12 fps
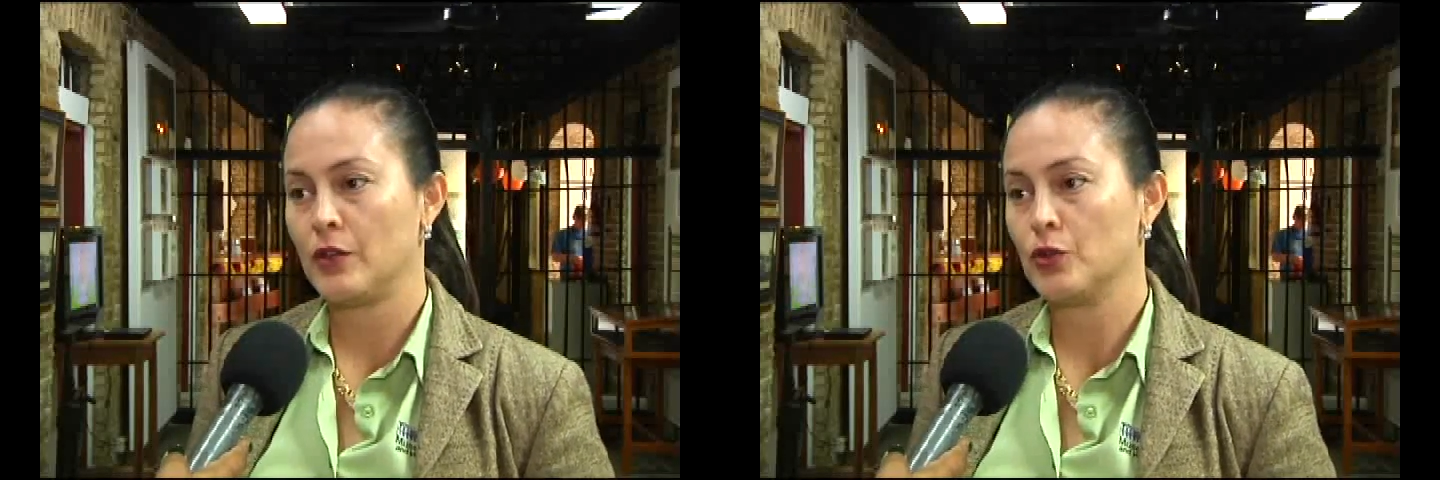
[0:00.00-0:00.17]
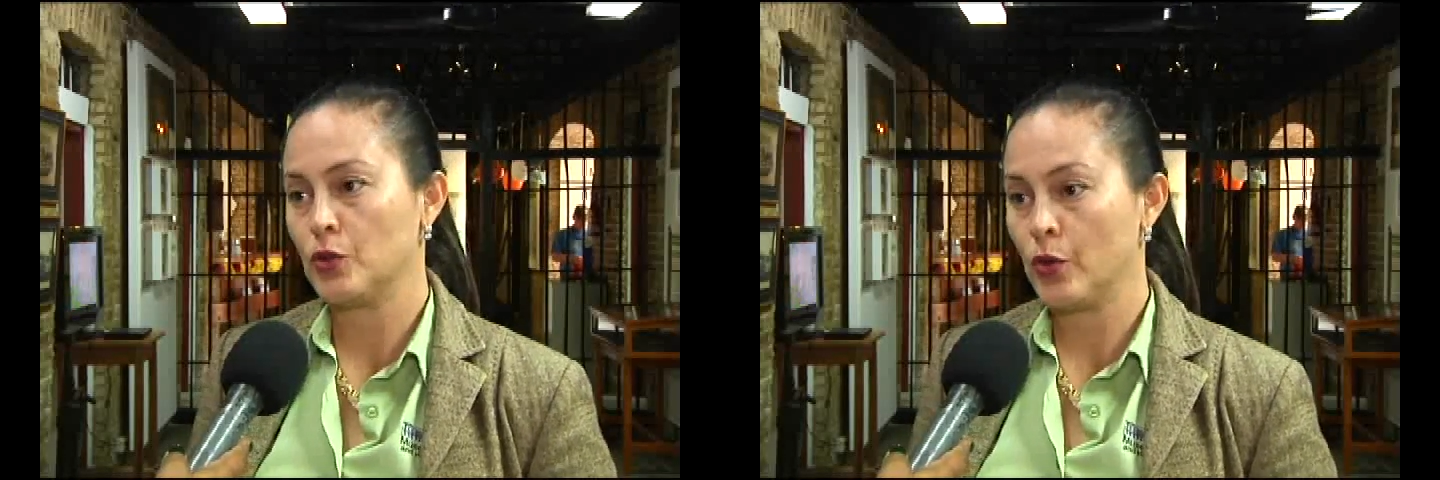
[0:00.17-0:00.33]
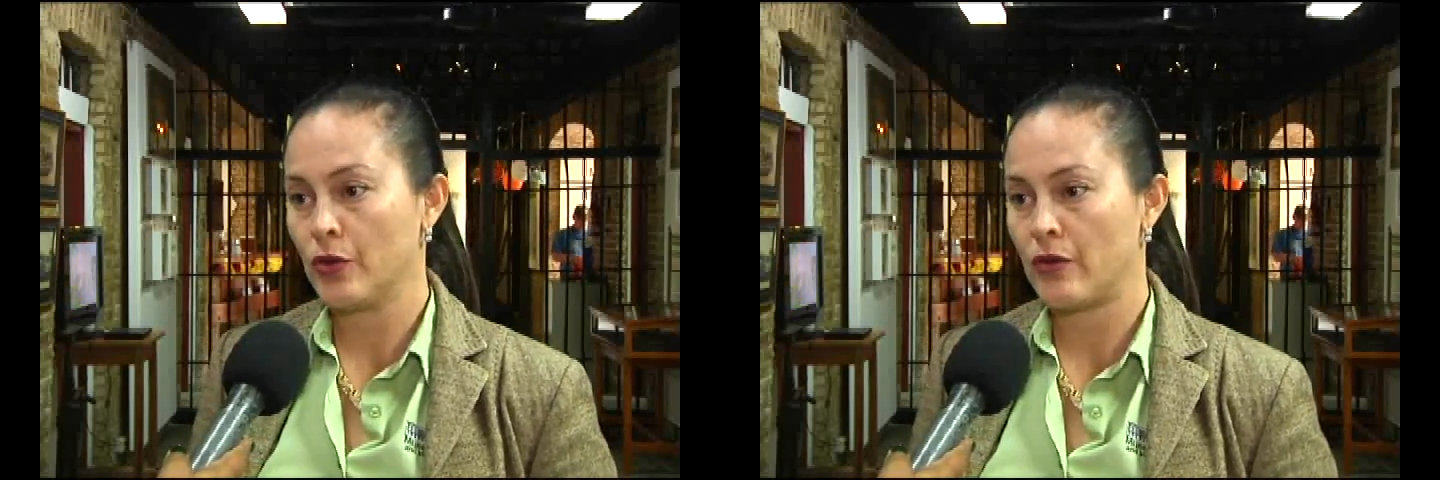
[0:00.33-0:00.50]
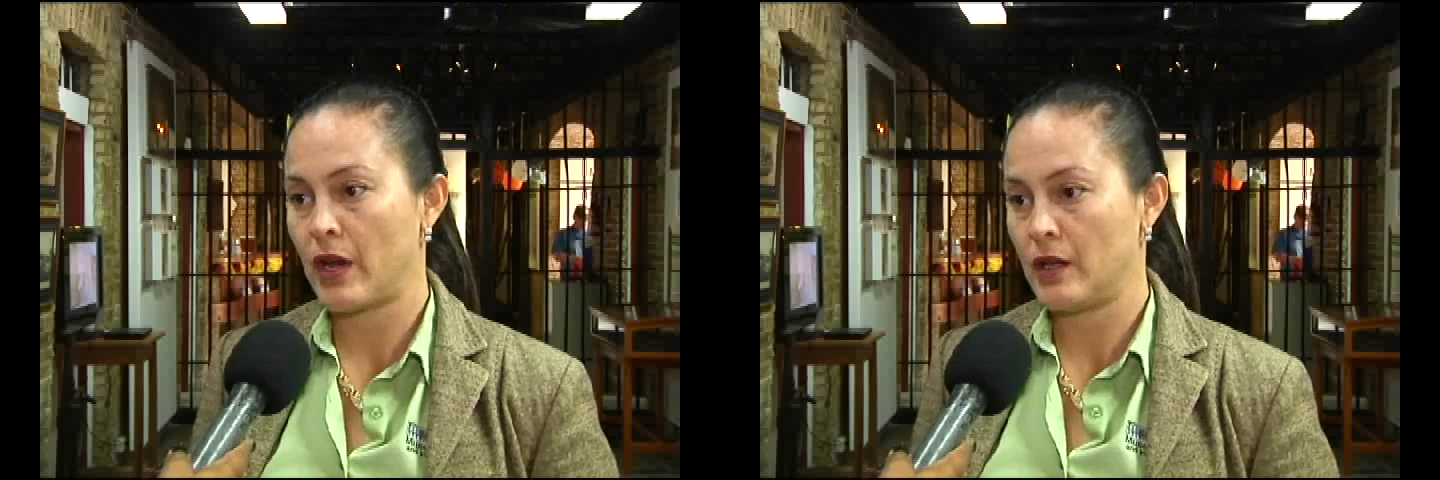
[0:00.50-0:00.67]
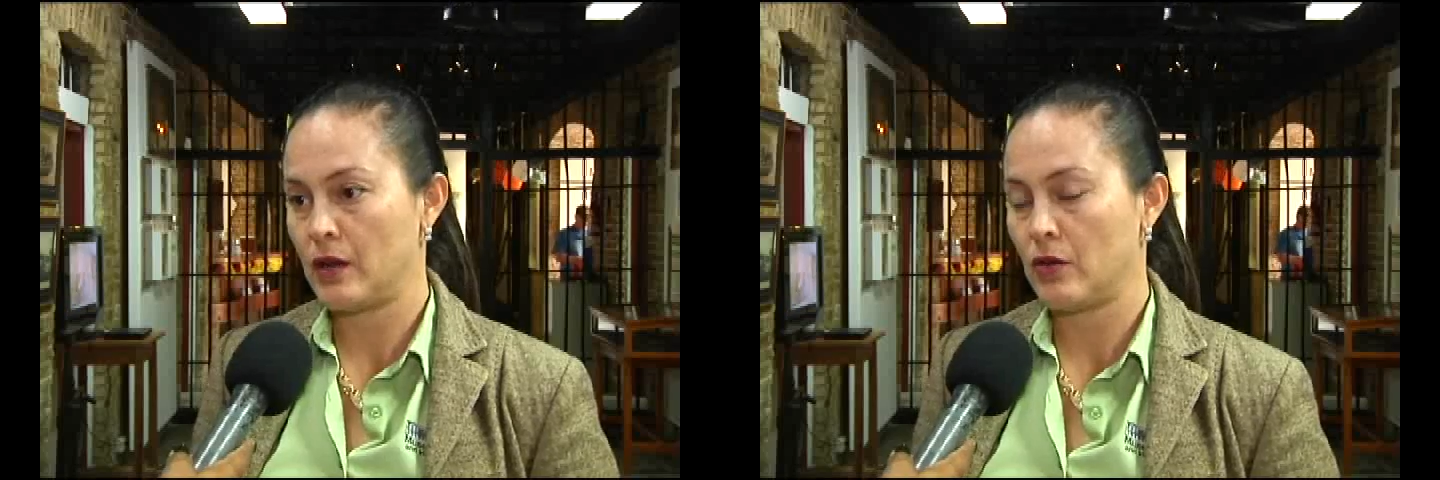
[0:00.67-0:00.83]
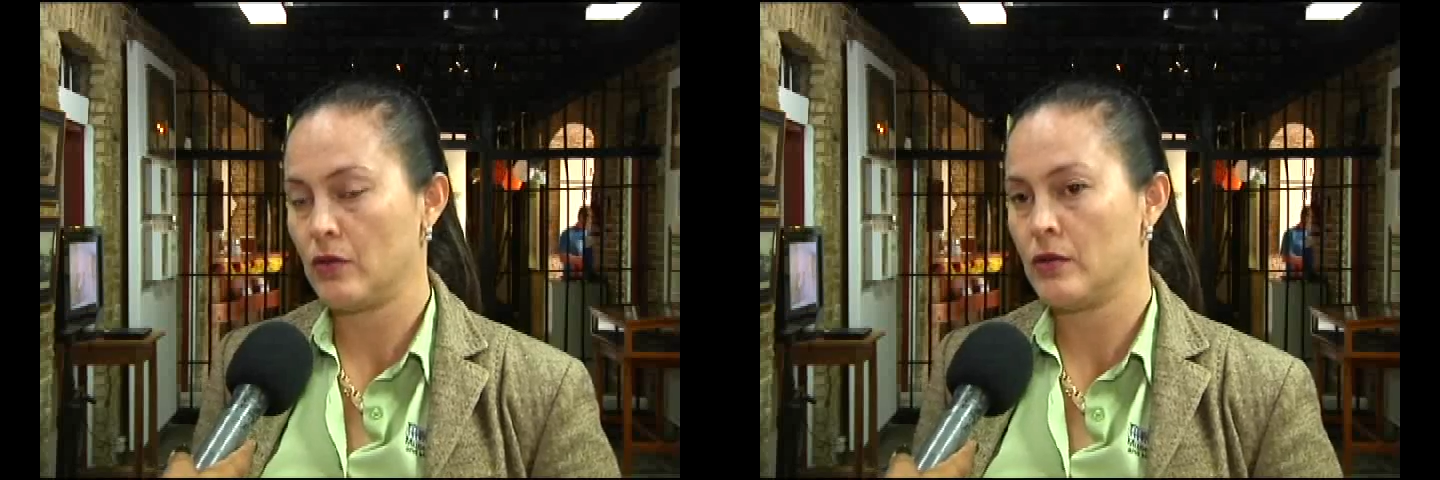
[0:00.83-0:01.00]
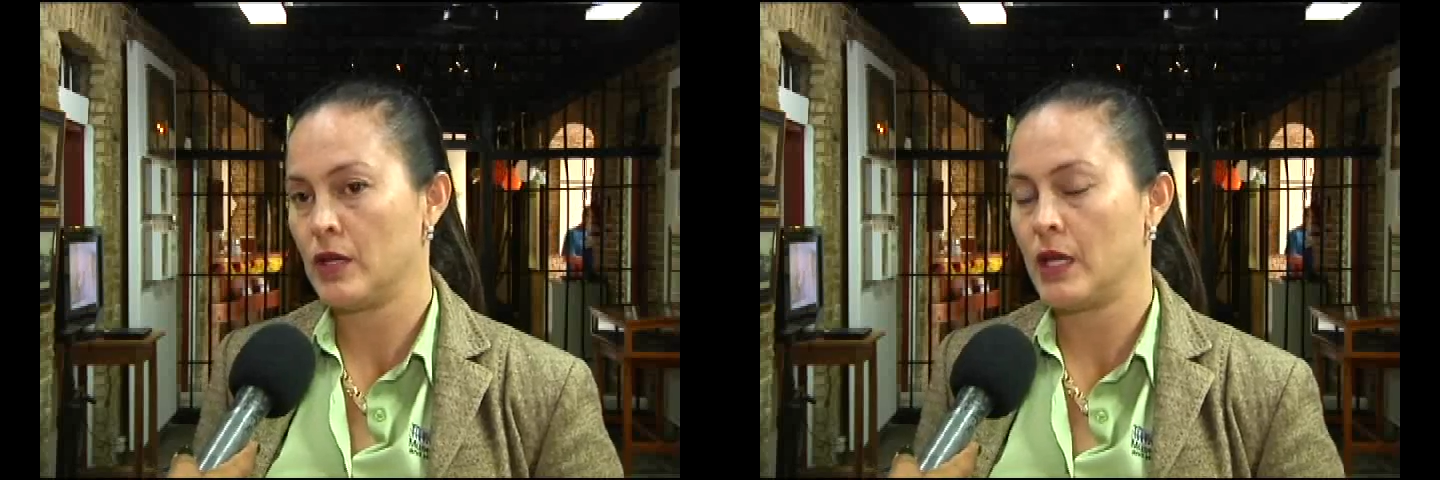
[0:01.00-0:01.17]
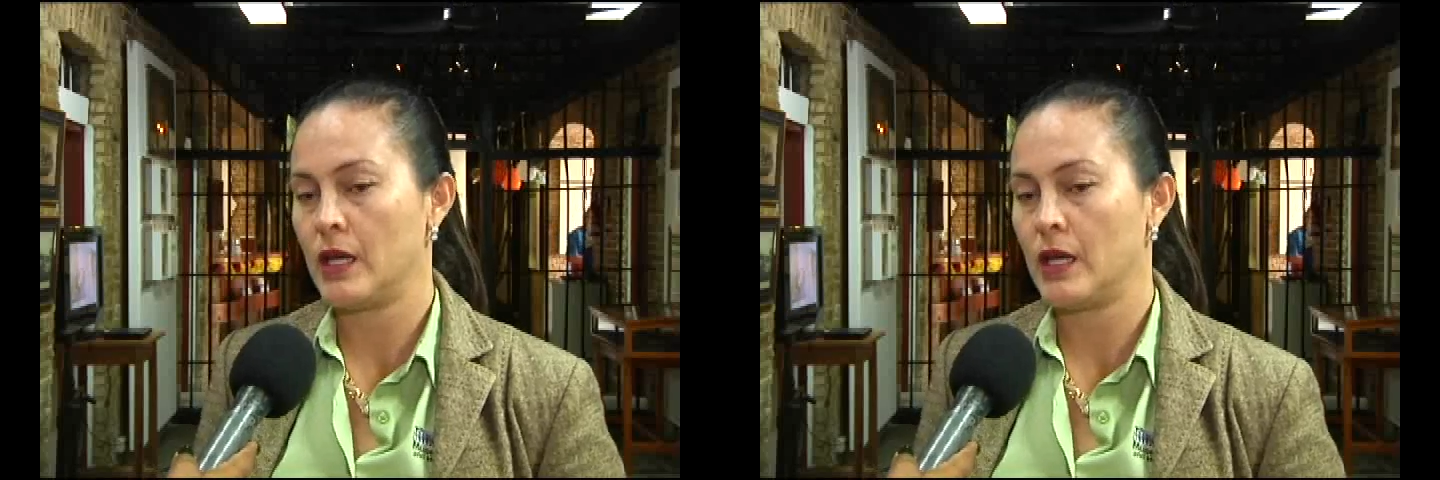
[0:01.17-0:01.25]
on tour right now